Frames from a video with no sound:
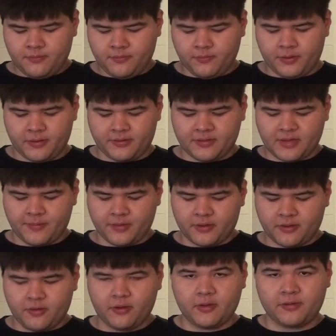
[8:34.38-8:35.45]
when it's coming
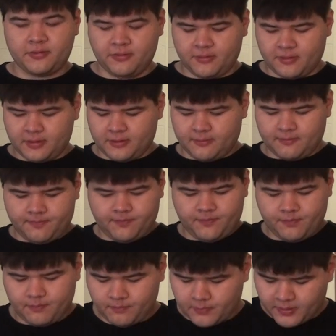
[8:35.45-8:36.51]
across, you can
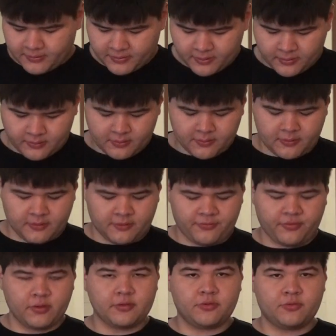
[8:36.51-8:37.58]
mount it onto the
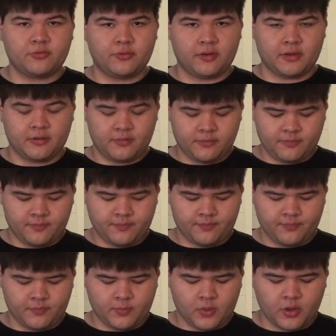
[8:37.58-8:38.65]
front string
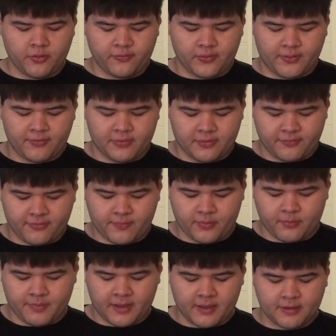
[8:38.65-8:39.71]
over everything from
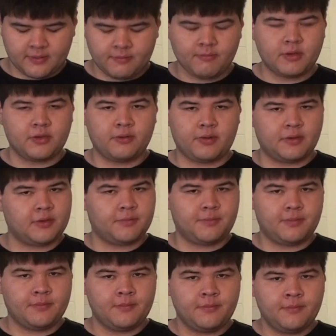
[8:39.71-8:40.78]
the back, and you end up
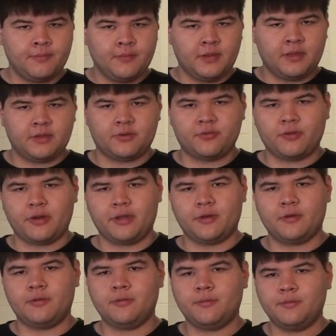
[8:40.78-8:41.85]
in a
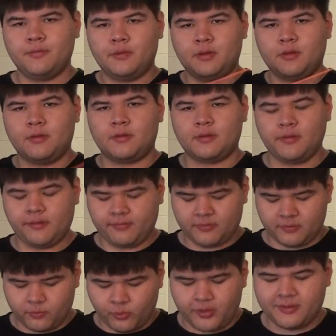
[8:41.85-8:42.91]
triangle. You can lift
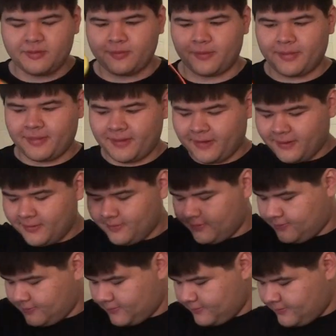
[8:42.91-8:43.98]
some weights with that.
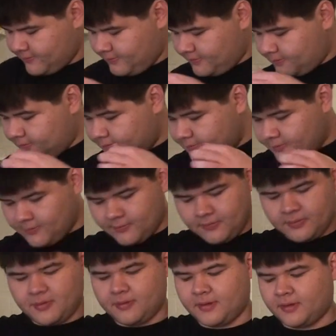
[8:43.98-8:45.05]

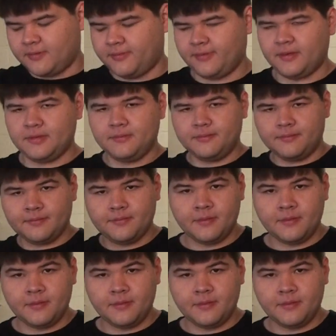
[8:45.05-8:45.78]
So that's fun.